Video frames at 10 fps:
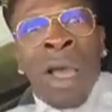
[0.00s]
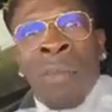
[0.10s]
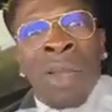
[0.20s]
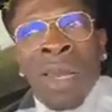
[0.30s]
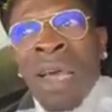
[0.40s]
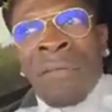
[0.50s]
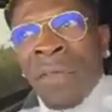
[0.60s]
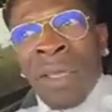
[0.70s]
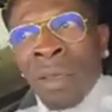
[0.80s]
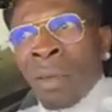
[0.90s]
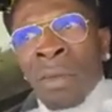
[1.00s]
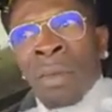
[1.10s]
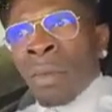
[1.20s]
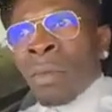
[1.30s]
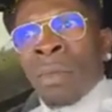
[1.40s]
I'm a laughing
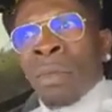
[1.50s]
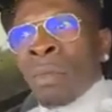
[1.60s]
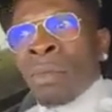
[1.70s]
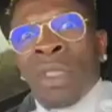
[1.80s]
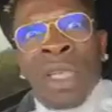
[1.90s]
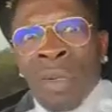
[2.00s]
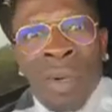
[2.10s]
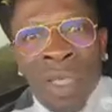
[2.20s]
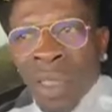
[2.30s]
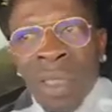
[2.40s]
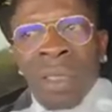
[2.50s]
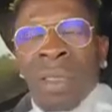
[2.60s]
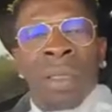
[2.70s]
generator.